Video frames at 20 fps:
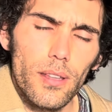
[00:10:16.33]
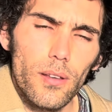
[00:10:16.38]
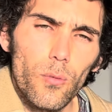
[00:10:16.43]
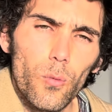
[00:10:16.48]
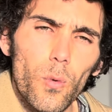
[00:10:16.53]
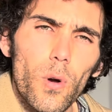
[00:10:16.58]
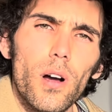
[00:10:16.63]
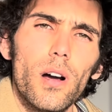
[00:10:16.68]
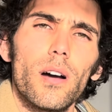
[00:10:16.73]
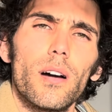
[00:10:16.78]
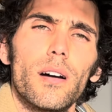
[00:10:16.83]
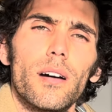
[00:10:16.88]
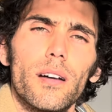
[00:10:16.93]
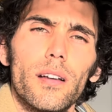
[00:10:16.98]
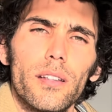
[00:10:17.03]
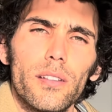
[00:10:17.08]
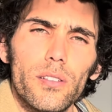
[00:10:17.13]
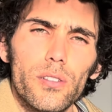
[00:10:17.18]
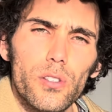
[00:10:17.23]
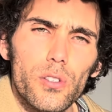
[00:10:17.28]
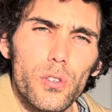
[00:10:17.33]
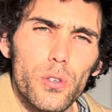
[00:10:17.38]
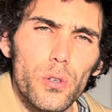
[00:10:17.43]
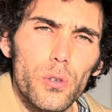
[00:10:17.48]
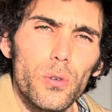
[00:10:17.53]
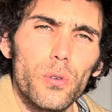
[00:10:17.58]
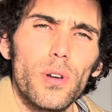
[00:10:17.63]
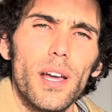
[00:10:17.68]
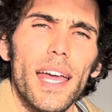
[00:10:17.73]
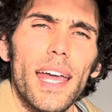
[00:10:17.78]
1,
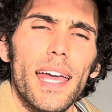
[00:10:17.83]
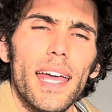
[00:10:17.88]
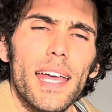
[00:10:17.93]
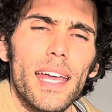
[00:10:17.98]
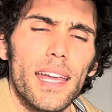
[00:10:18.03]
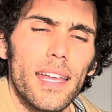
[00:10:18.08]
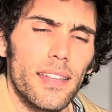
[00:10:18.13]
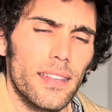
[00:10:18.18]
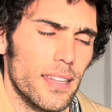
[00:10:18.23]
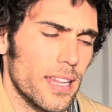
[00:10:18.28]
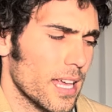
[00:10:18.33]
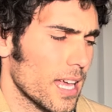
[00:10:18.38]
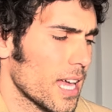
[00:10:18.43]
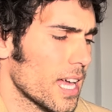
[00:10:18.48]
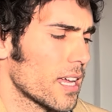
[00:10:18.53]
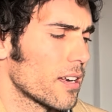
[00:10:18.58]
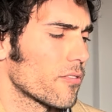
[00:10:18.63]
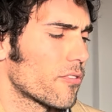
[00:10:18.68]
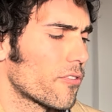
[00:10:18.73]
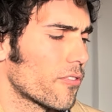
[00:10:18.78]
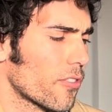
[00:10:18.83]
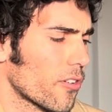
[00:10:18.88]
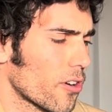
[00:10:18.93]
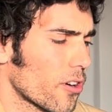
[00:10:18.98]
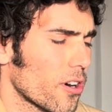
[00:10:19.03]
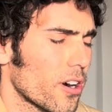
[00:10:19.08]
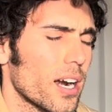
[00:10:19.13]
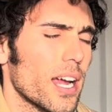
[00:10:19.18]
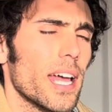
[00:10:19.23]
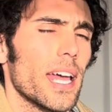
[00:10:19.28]
2, and
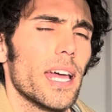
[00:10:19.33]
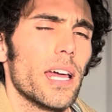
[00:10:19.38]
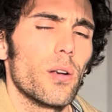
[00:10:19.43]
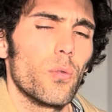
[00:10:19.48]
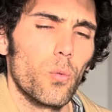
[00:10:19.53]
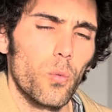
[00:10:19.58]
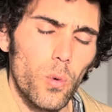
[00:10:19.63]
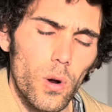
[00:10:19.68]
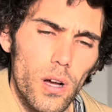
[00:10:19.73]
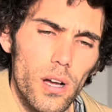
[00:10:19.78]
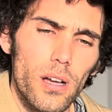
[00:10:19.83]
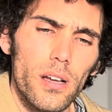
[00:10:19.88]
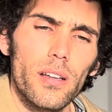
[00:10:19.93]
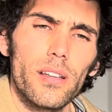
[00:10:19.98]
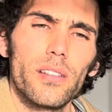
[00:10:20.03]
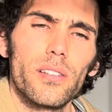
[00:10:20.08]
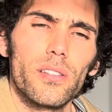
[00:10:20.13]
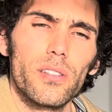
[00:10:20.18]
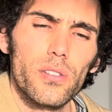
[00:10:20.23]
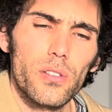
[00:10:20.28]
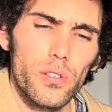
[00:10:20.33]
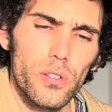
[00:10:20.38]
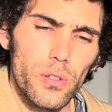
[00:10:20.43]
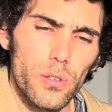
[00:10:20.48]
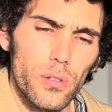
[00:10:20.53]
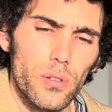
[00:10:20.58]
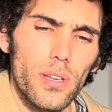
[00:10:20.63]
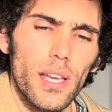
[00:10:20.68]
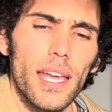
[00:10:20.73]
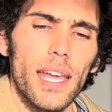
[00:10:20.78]
4, and 1,
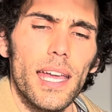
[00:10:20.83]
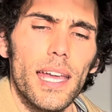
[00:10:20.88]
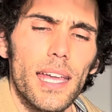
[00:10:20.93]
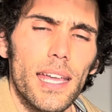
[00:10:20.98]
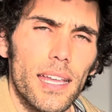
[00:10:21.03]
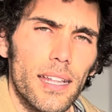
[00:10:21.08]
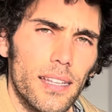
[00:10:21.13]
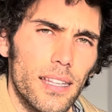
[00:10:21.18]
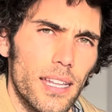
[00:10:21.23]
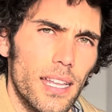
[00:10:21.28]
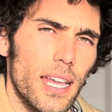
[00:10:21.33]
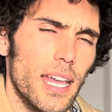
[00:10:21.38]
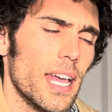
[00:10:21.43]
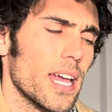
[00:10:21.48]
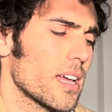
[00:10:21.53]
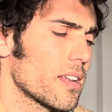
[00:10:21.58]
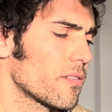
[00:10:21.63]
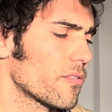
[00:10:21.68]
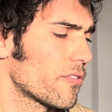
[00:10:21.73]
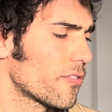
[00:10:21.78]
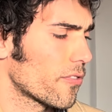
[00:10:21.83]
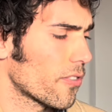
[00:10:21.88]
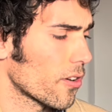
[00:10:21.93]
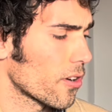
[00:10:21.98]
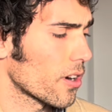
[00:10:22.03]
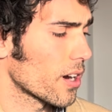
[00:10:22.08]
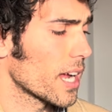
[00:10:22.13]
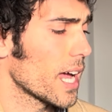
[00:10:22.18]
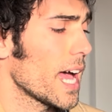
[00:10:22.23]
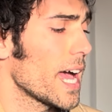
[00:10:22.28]
2, and
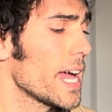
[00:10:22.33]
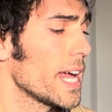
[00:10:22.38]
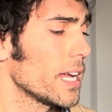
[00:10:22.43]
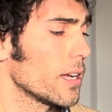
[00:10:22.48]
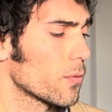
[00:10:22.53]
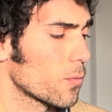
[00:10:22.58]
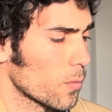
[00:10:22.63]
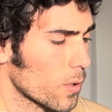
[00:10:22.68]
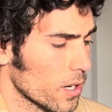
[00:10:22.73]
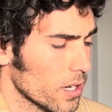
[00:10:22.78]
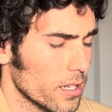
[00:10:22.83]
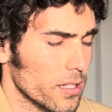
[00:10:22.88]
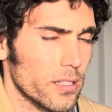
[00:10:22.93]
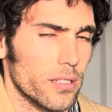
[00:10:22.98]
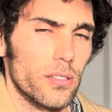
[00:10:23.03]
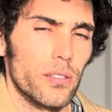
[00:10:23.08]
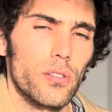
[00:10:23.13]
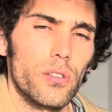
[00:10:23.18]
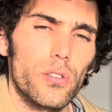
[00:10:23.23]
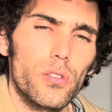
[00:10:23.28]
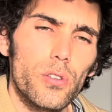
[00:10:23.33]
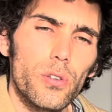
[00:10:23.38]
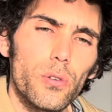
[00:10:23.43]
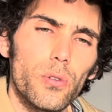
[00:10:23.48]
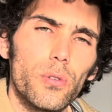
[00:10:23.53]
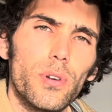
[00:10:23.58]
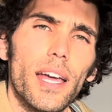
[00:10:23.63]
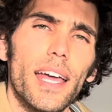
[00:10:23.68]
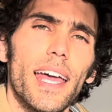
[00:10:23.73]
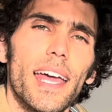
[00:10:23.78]
4, 8. 1,
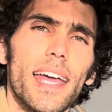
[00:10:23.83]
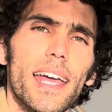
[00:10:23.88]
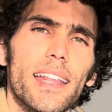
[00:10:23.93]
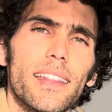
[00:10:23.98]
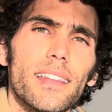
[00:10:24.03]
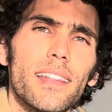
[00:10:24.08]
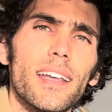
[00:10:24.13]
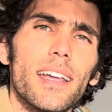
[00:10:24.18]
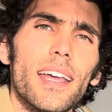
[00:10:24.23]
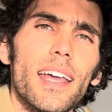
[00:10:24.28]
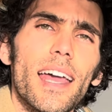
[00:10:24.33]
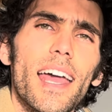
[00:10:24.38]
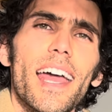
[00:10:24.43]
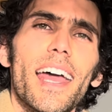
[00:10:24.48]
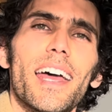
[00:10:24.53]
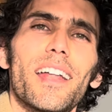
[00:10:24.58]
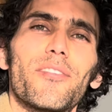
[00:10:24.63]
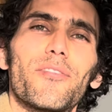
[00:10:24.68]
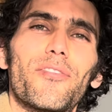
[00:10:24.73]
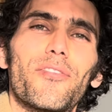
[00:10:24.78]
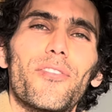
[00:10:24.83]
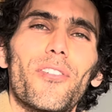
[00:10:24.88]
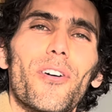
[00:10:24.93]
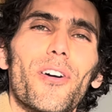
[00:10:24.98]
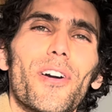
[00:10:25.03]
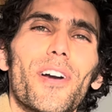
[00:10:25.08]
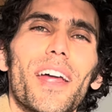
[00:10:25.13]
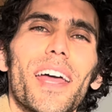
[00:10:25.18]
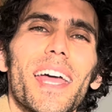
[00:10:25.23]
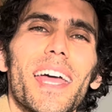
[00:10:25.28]
2, and
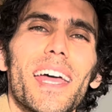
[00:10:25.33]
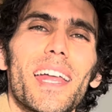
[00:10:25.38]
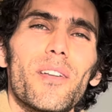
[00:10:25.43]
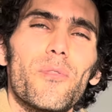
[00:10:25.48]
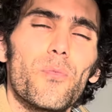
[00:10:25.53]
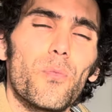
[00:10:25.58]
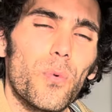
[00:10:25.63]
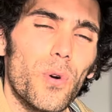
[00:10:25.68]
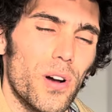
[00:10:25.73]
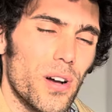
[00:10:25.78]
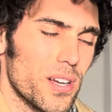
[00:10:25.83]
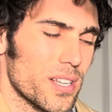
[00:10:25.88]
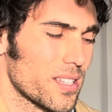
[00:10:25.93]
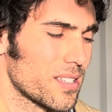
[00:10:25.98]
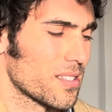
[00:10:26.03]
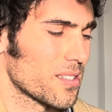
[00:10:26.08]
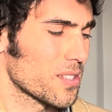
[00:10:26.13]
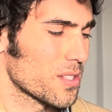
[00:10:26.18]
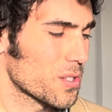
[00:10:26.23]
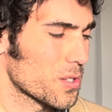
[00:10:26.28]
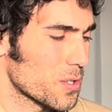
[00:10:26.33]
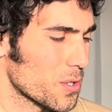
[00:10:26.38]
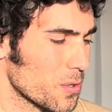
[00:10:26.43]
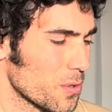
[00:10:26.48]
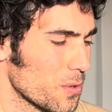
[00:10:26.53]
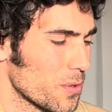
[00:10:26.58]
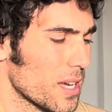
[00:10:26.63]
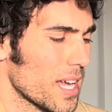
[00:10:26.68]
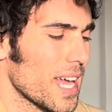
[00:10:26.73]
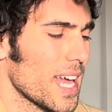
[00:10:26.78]
4, and 1,
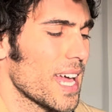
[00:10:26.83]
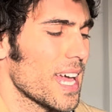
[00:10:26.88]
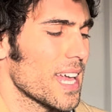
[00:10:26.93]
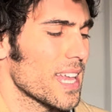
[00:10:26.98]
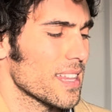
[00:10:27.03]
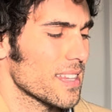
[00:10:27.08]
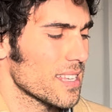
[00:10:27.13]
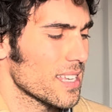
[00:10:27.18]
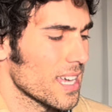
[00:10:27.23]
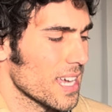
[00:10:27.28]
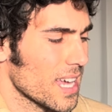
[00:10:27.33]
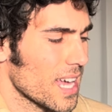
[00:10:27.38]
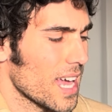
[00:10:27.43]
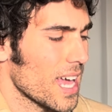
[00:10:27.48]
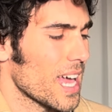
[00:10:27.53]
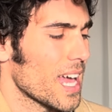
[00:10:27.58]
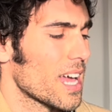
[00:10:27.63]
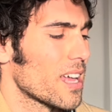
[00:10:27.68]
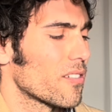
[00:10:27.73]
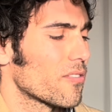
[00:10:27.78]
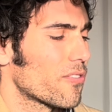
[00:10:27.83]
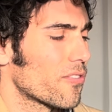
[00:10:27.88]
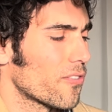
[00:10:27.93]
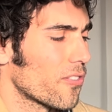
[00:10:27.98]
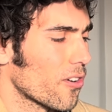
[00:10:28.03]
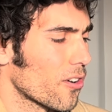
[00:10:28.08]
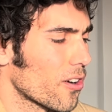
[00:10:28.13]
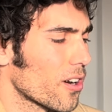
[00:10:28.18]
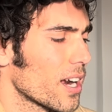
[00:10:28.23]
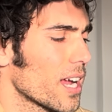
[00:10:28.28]
2, and
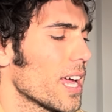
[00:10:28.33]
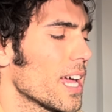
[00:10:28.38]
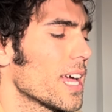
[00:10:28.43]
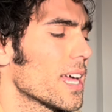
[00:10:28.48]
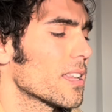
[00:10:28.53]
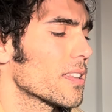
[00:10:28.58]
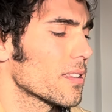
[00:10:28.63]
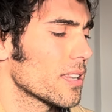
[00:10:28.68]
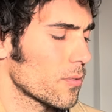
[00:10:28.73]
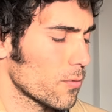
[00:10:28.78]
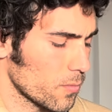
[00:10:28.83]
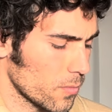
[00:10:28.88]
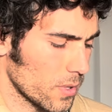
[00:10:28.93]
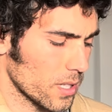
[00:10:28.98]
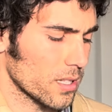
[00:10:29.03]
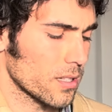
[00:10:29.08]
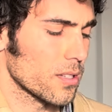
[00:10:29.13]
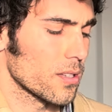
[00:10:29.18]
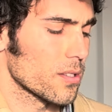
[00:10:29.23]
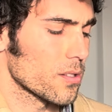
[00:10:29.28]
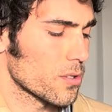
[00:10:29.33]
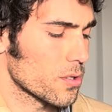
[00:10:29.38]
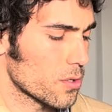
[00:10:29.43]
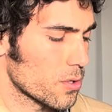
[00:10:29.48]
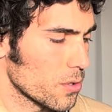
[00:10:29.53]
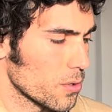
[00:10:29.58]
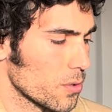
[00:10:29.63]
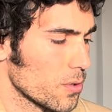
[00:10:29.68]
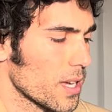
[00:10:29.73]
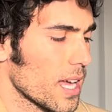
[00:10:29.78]
4, and
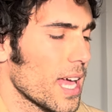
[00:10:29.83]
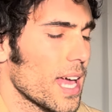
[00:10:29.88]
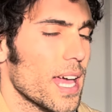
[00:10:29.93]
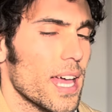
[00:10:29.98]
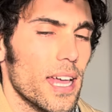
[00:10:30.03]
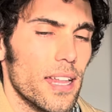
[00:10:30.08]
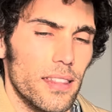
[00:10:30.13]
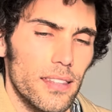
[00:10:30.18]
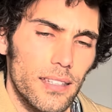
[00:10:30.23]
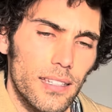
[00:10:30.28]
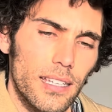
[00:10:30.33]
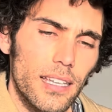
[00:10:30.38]
2, and